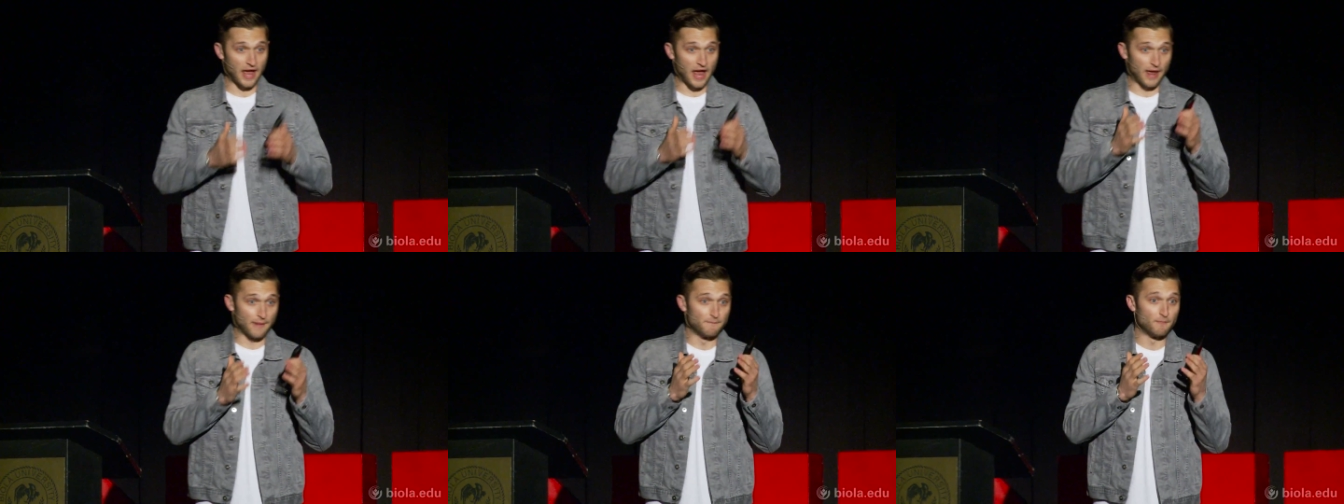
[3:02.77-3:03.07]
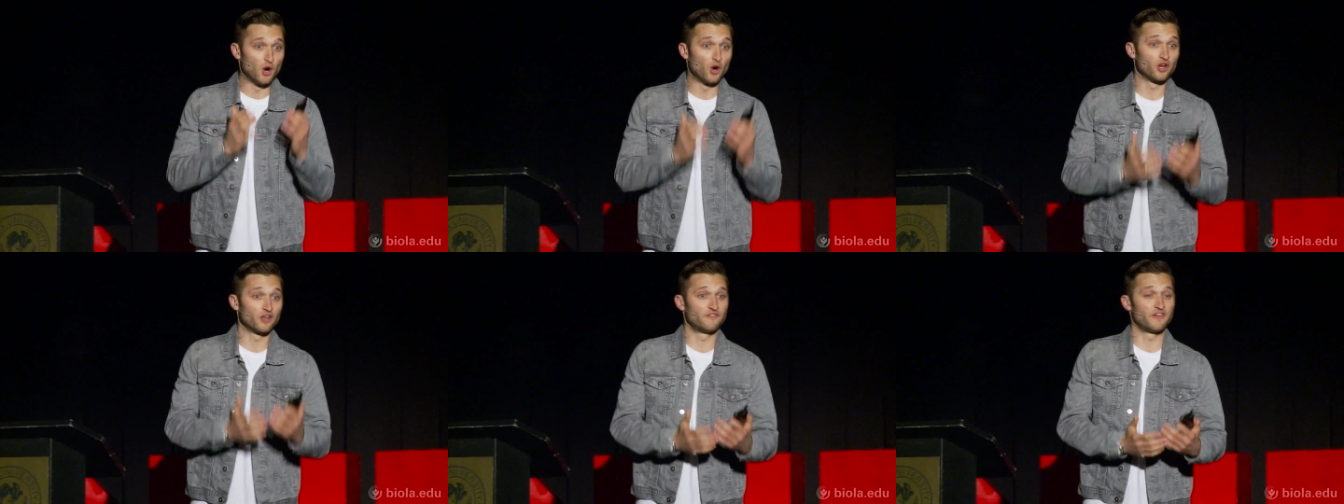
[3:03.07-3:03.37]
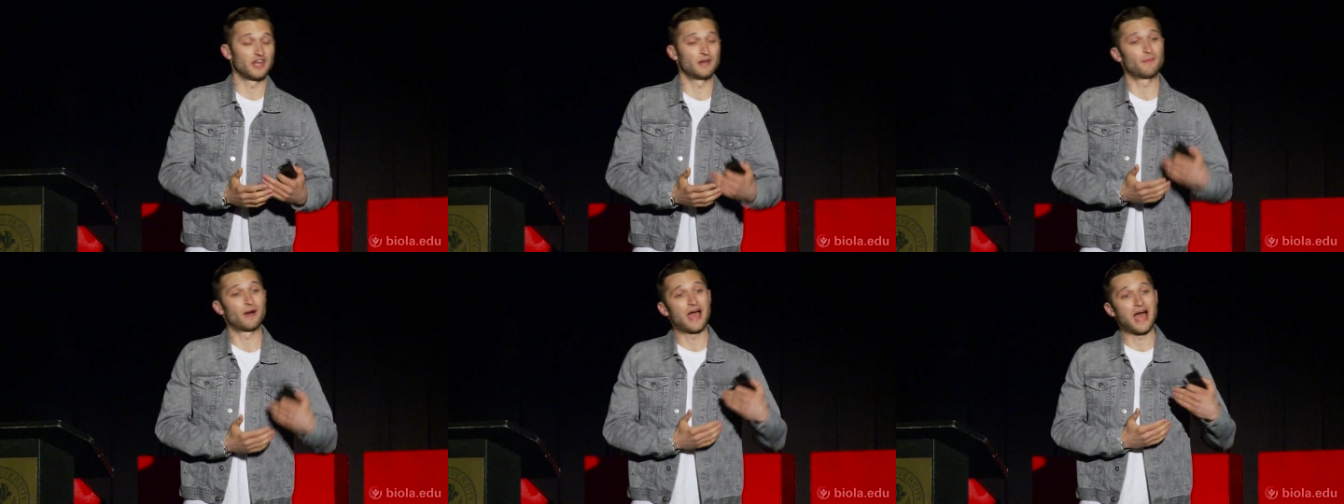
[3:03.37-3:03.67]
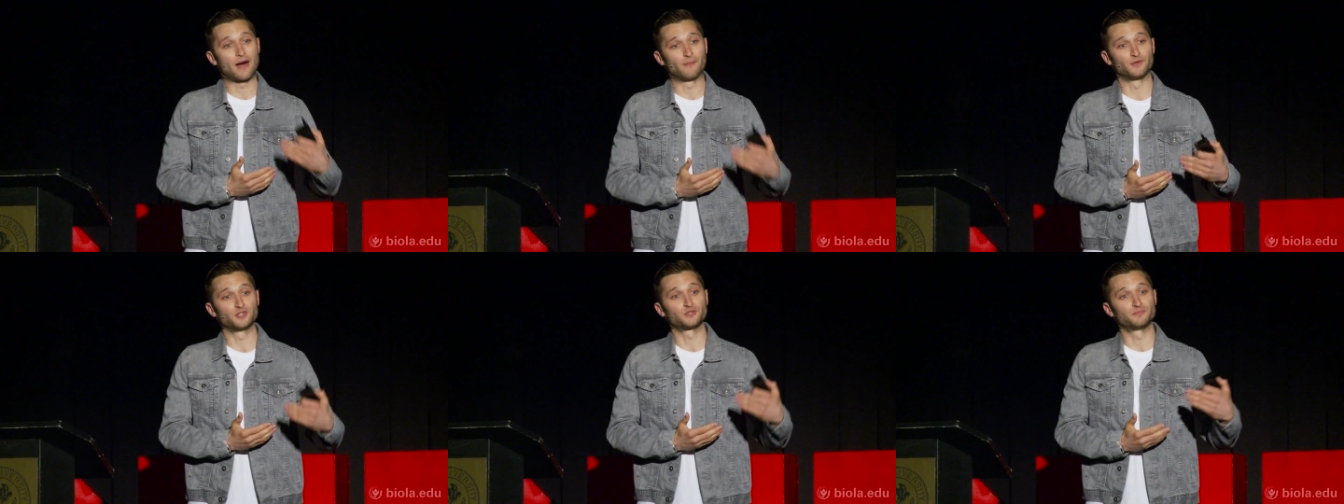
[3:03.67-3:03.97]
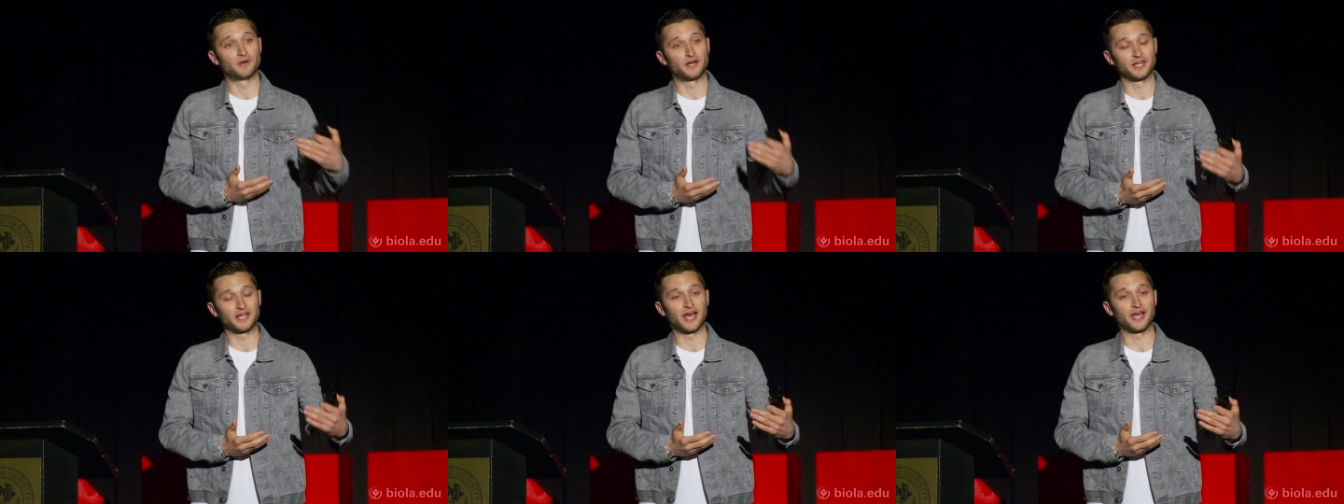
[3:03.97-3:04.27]
and motivated by how much
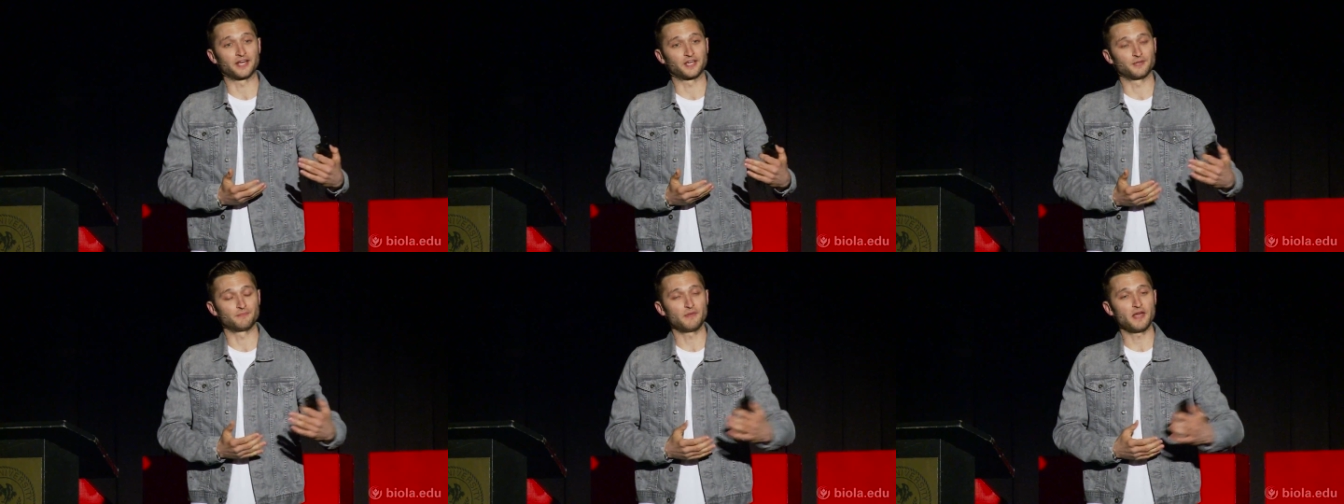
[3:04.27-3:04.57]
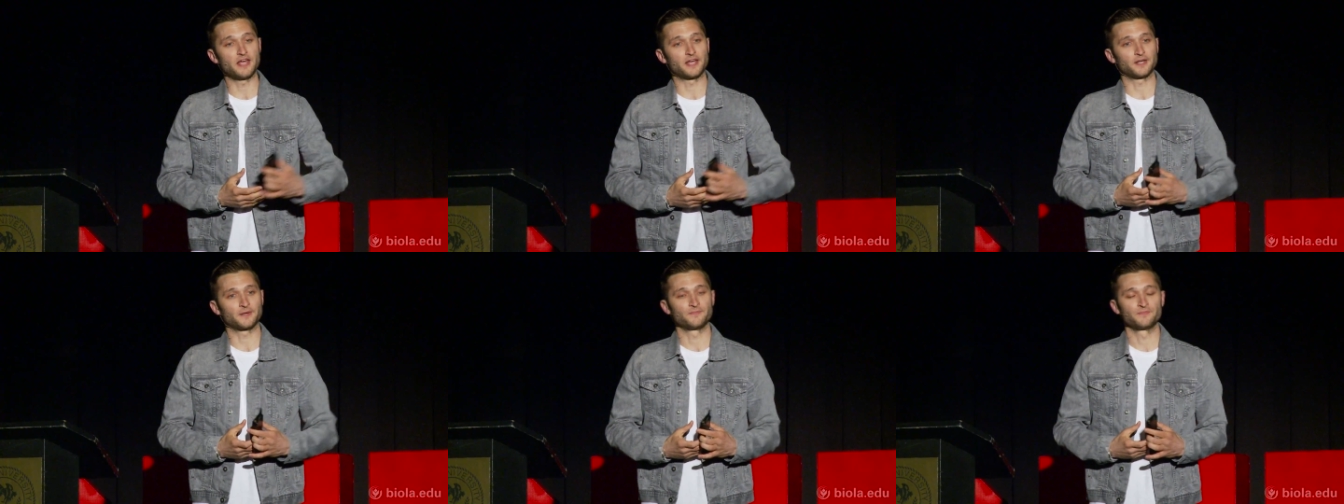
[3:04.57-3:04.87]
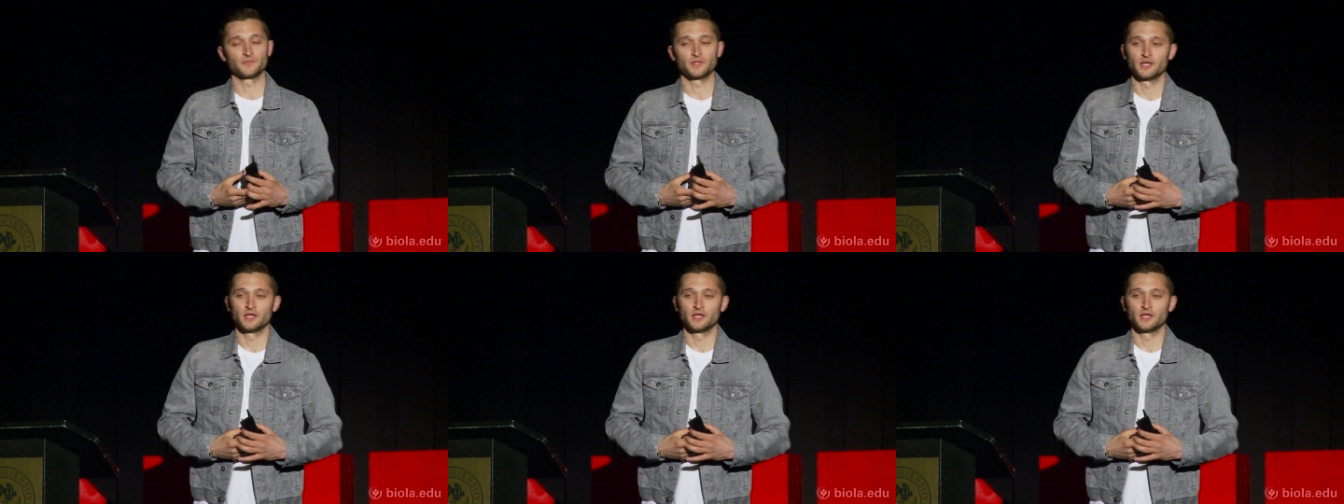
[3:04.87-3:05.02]
money I could make.